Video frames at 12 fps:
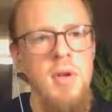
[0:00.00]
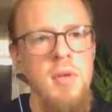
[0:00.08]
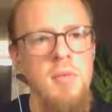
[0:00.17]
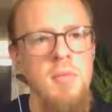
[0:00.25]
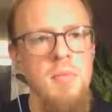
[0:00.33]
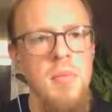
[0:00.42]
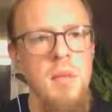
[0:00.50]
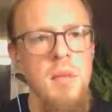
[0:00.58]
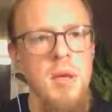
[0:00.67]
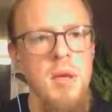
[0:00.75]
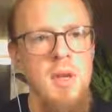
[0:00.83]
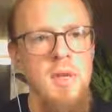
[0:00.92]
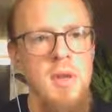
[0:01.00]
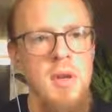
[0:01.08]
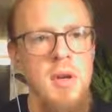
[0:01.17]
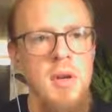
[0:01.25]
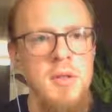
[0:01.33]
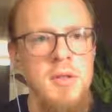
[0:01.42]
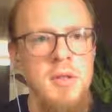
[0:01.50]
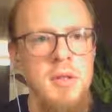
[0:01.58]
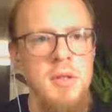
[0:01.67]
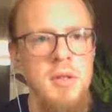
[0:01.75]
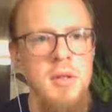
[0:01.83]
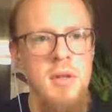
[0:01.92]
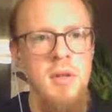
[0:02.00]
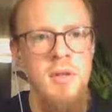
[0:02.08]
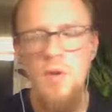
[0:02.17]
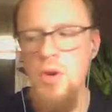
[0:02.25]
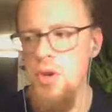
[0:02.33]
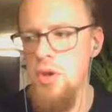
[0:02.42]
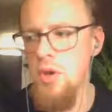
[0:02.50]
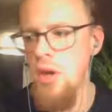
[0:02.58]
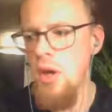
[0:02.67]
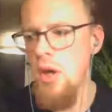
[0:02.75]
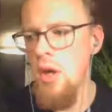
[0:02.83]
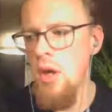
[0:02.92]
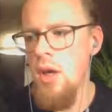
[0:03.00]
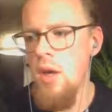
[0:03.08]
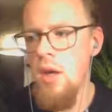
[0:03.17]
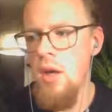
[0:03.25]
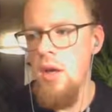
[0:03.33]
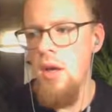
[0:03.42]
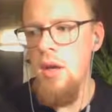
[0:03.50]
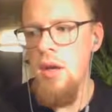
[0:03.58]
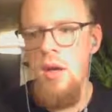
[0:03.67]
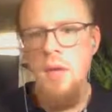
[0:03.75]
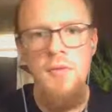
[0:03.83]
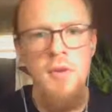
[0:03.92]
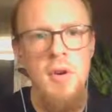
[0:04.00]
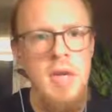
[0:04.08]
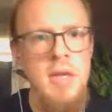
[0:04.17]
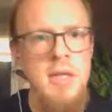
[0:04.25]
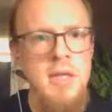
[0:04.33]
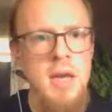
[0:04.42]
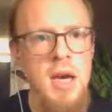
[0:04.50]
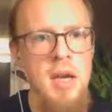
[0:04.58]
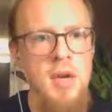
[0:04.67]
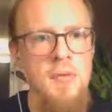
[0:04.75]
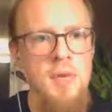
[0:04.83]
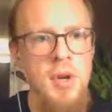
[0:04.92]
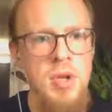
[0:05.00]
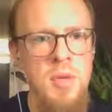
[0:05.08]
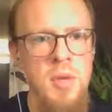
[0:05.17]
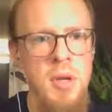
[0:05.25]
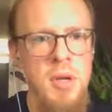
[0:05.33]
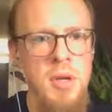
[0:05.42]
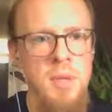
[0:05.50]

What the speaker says: maybe even the const version. If you're inside a function body,